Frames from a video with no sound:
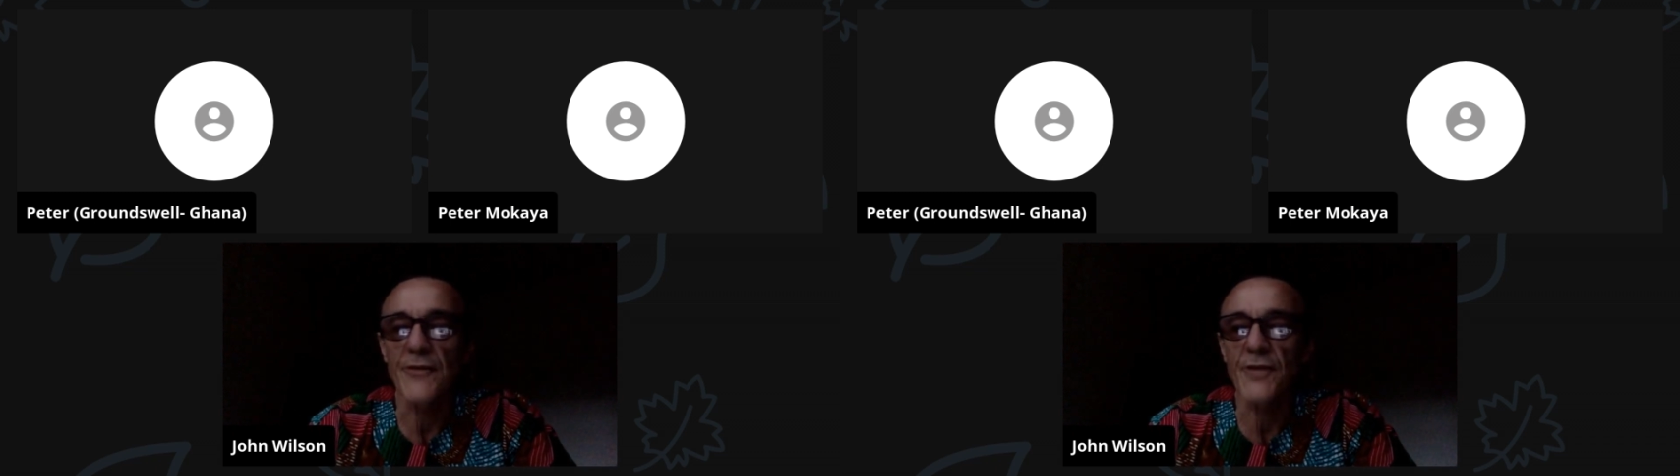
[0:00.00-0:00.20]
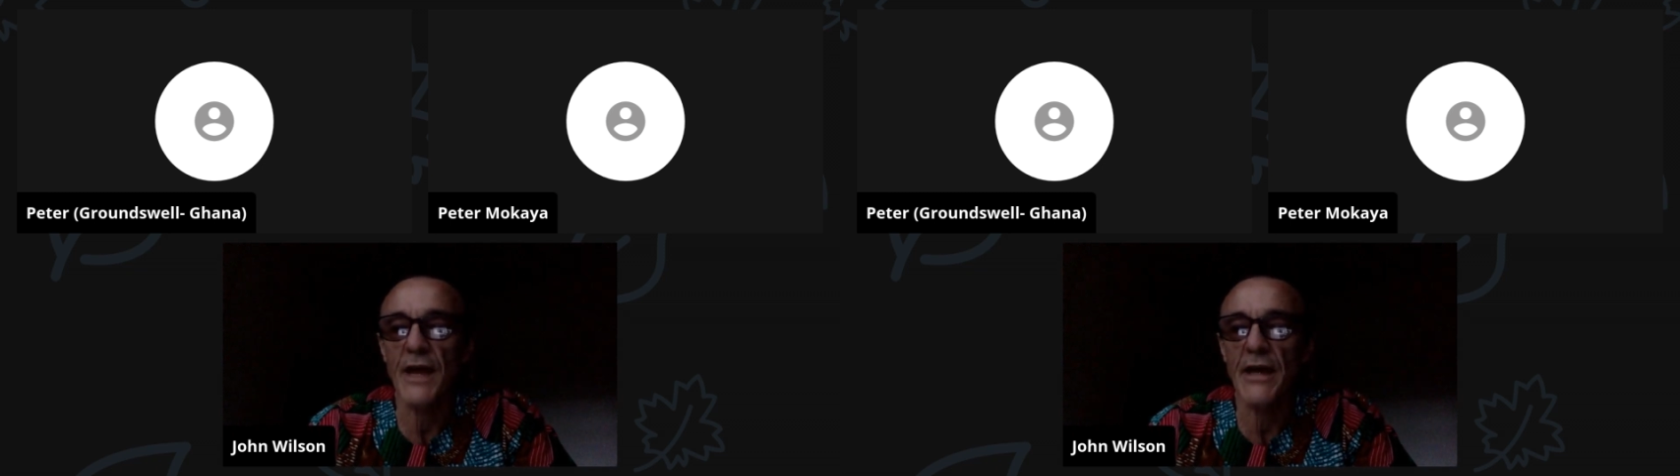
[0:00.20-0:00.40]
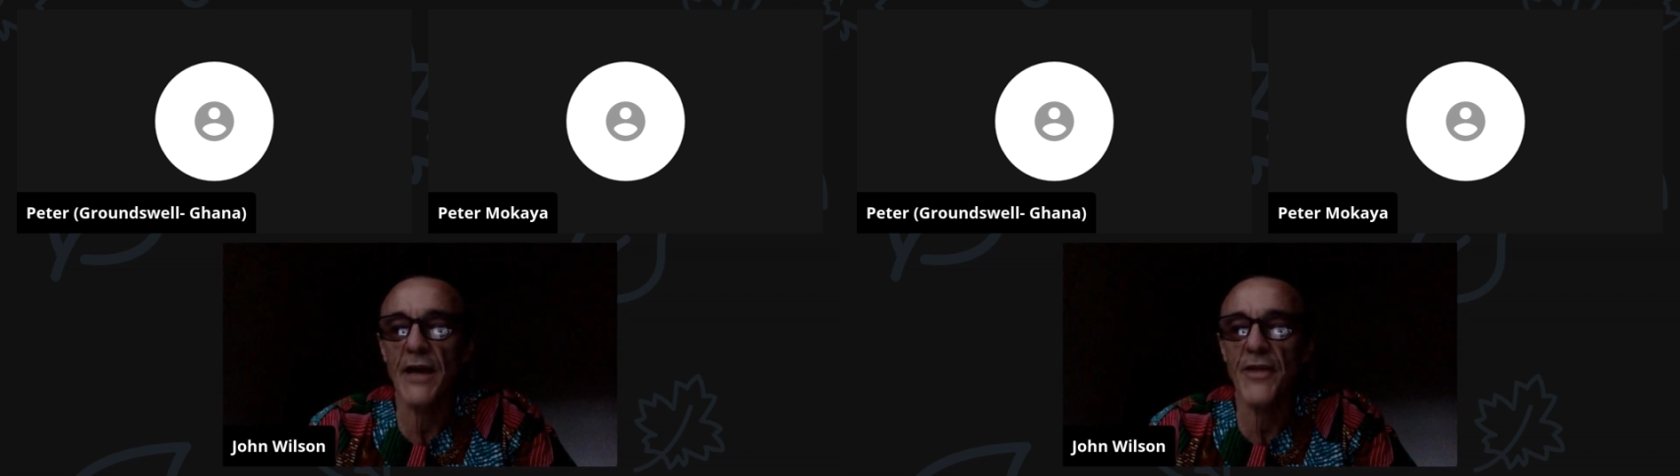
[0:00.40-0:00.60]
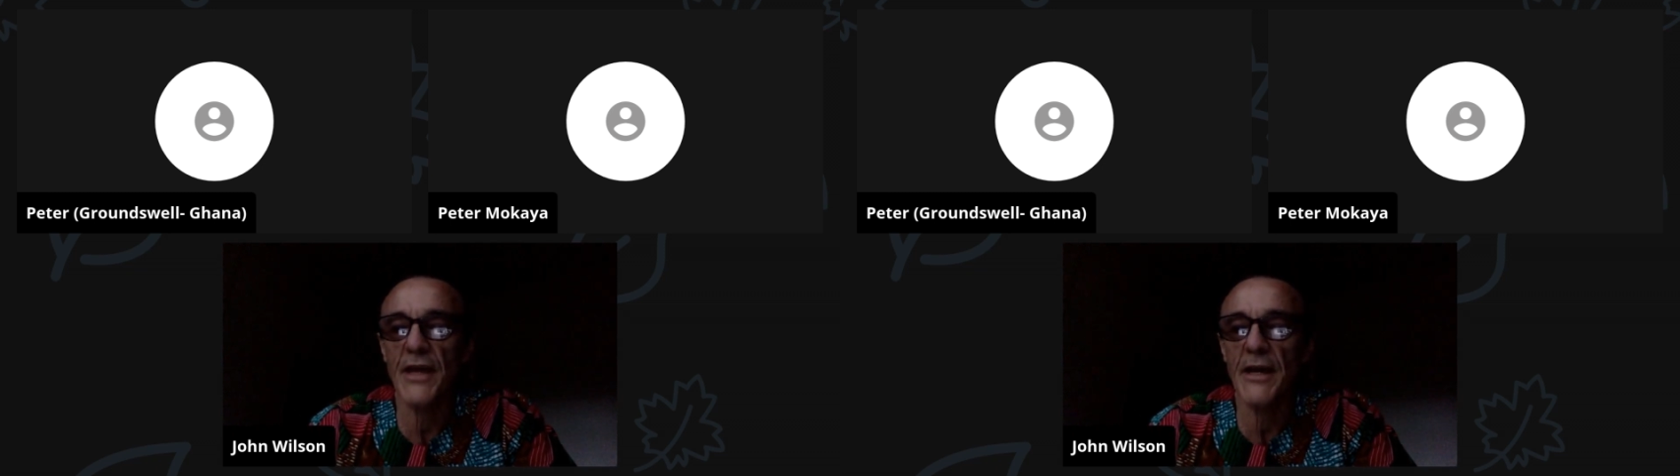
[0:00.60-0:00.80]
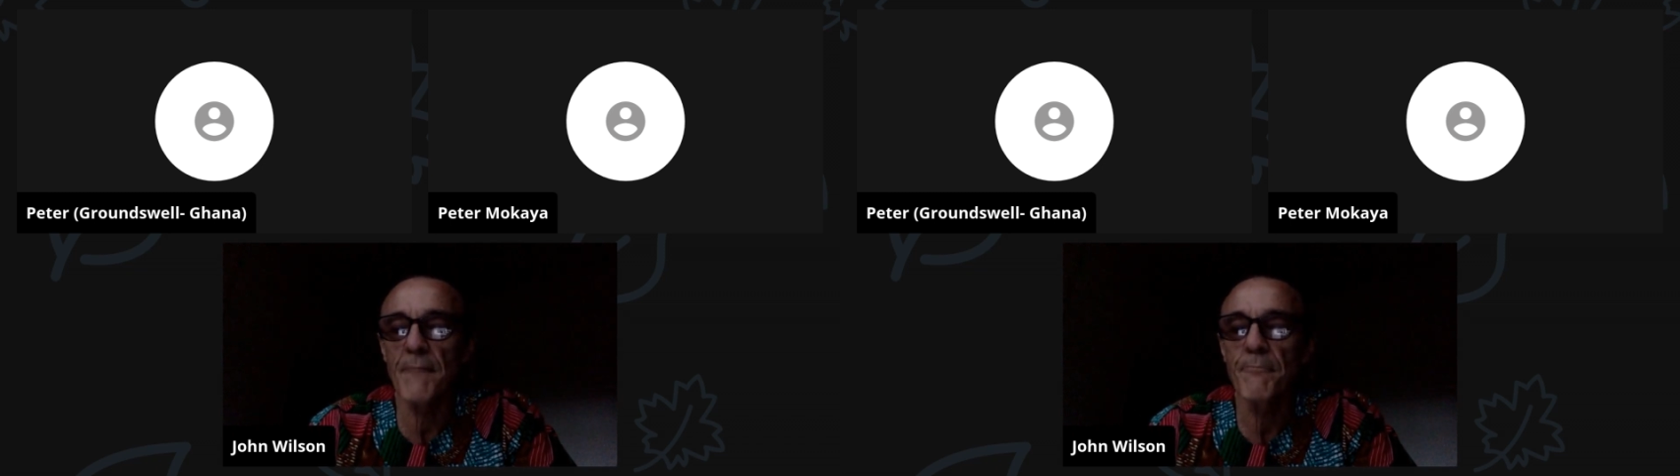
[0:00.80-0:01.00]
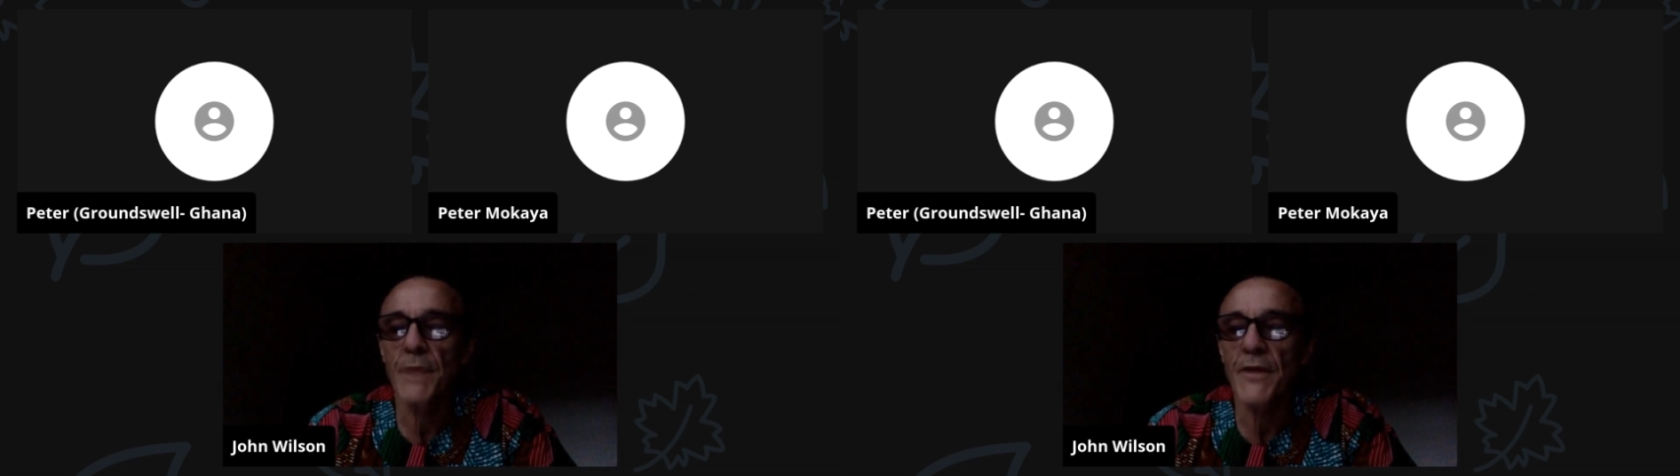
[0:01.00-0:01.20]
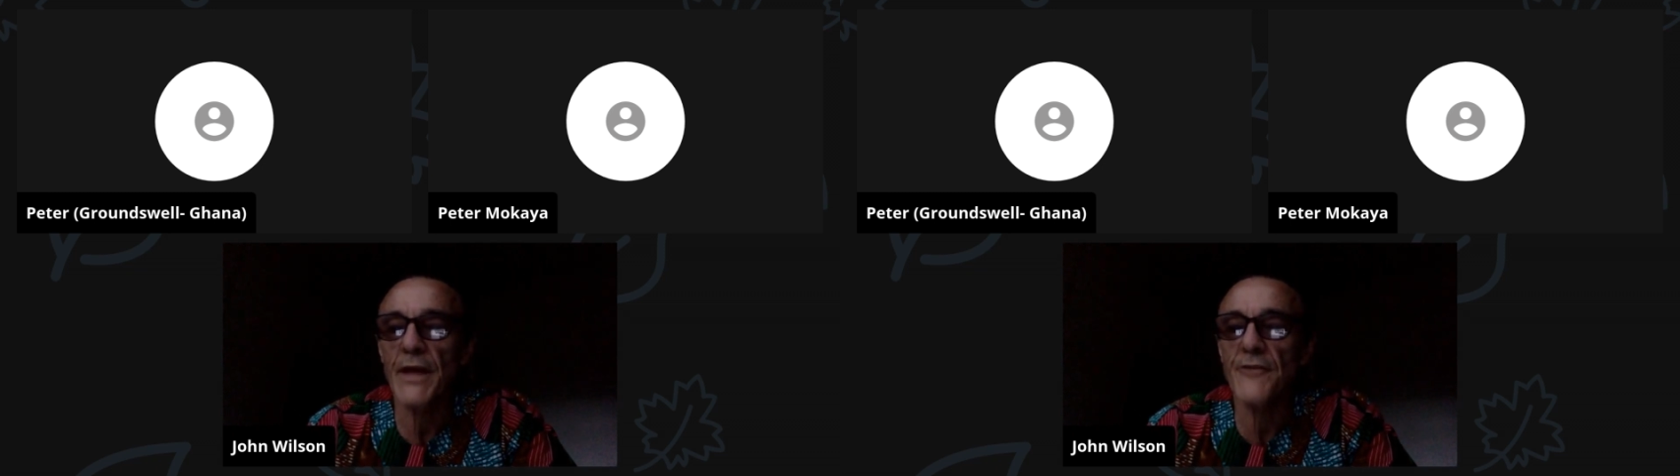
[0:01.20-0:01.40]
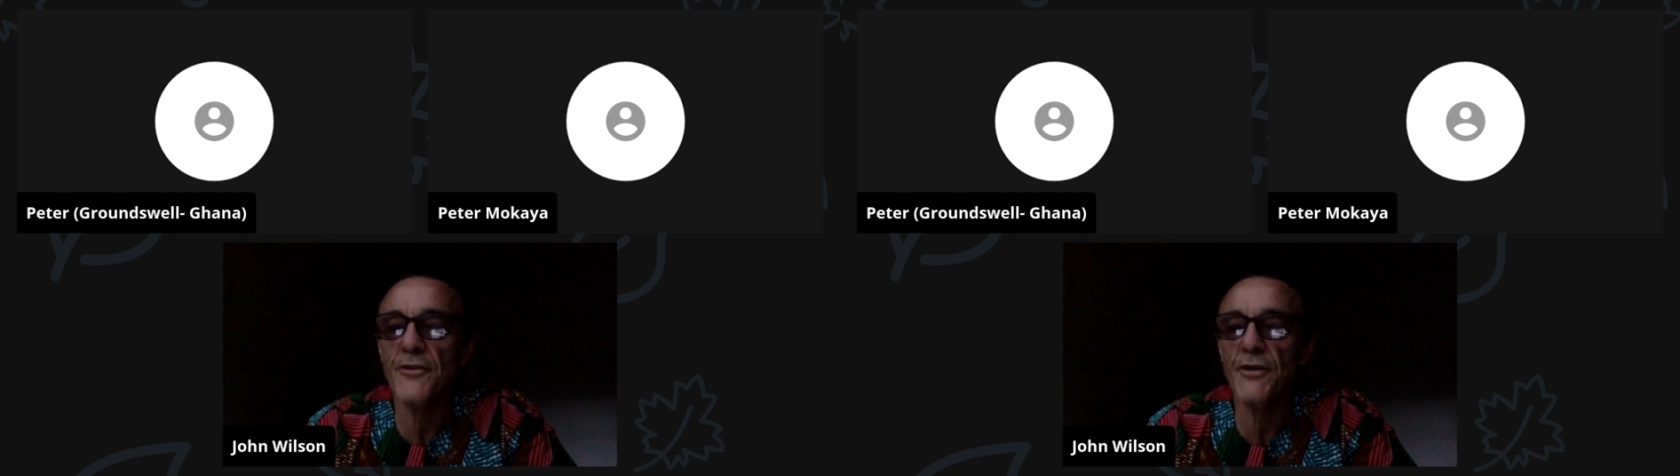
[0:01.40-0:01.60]
So I think
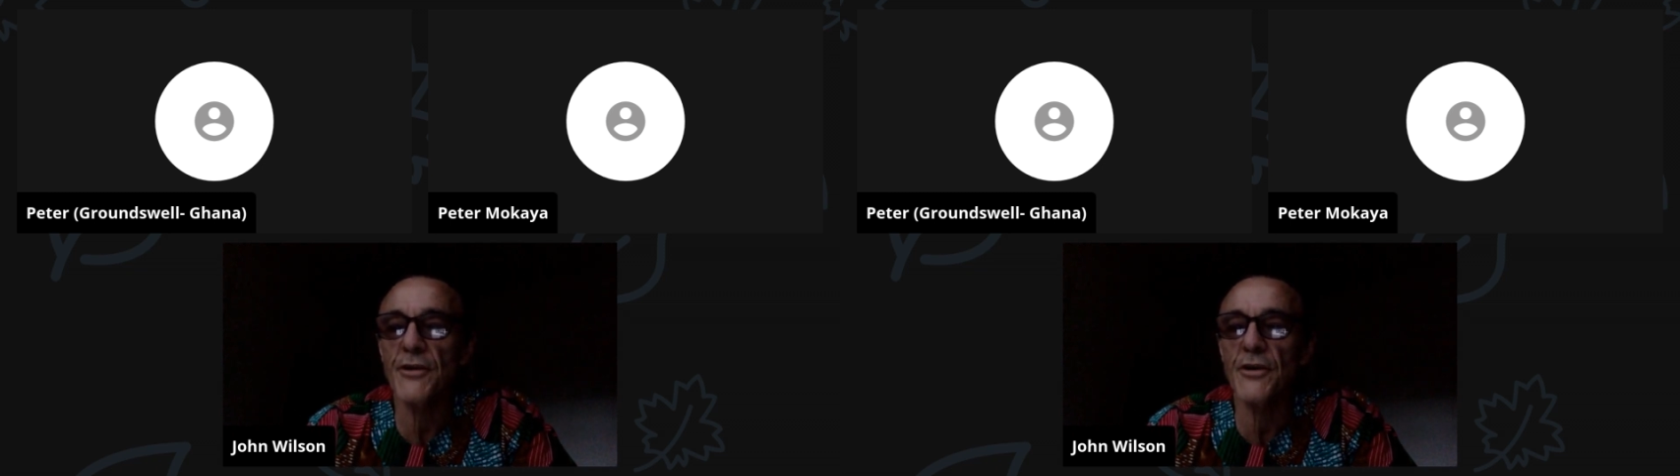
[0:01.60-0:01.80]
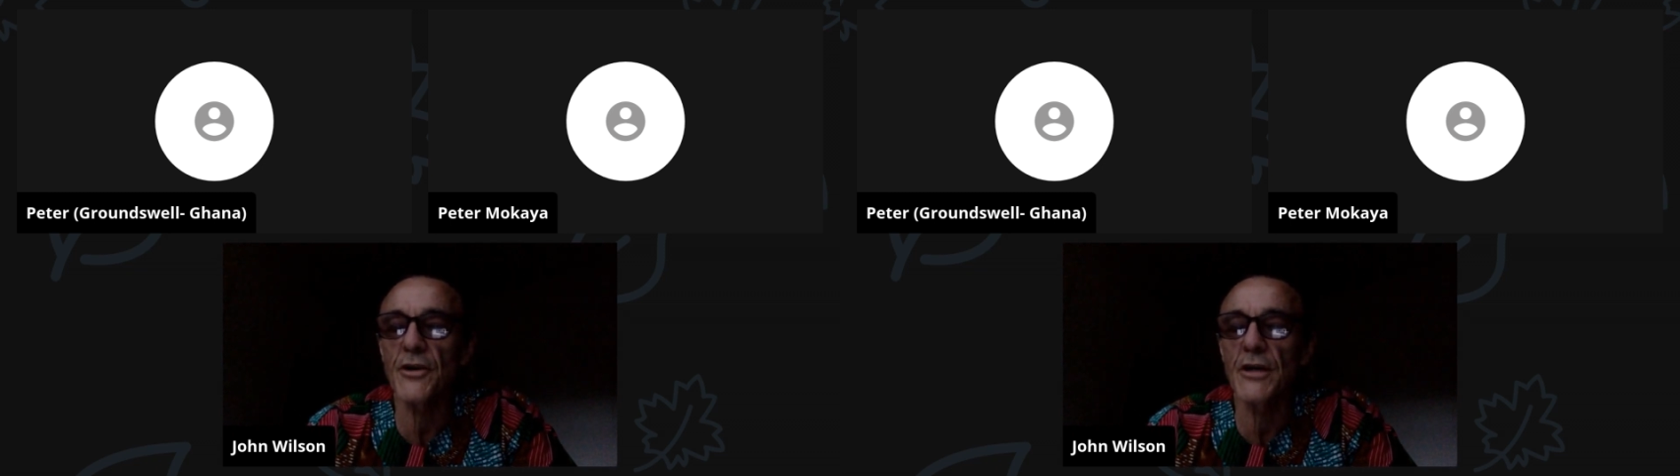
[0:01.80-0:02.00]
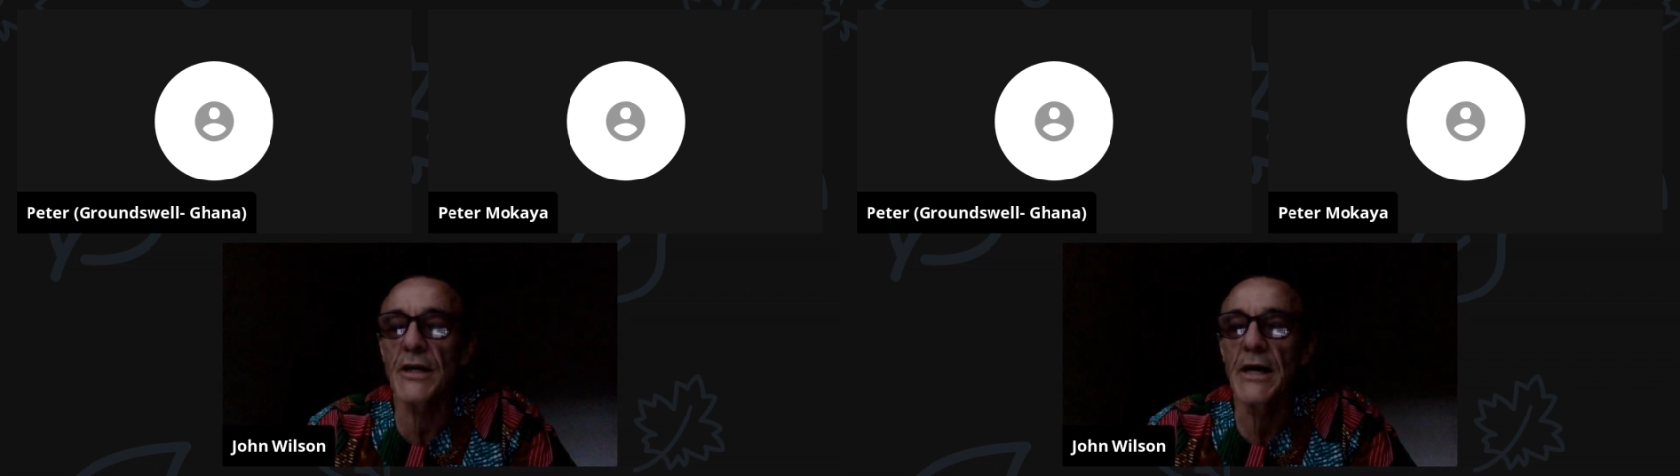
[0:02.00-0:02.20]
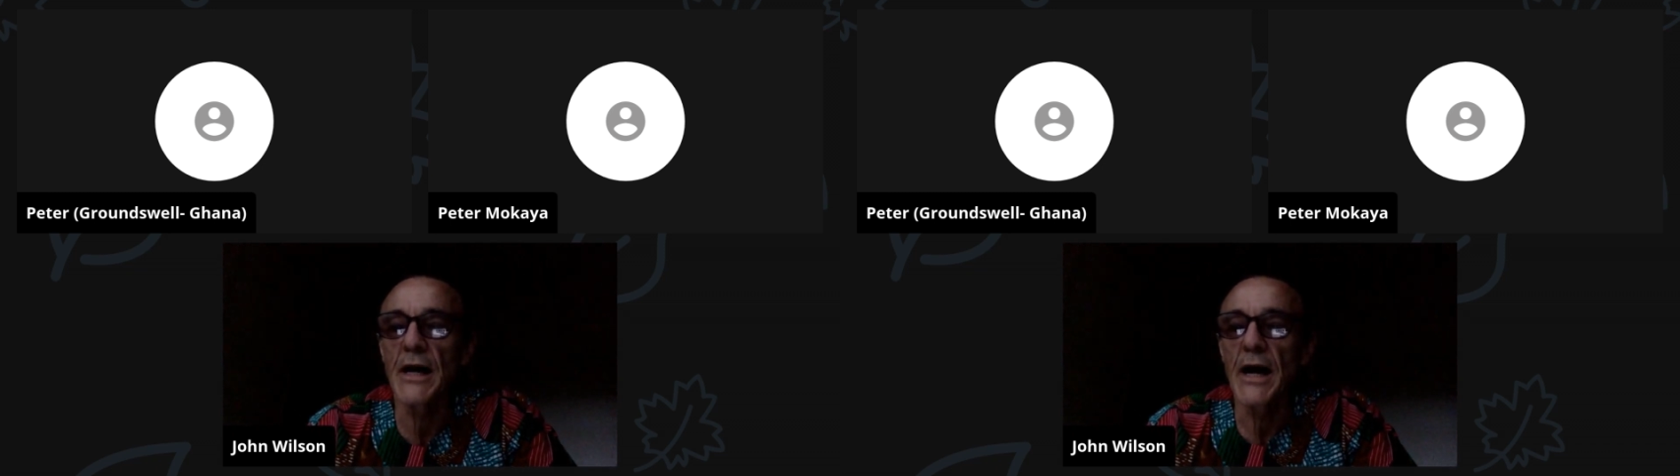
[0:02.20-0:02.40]
that's critical.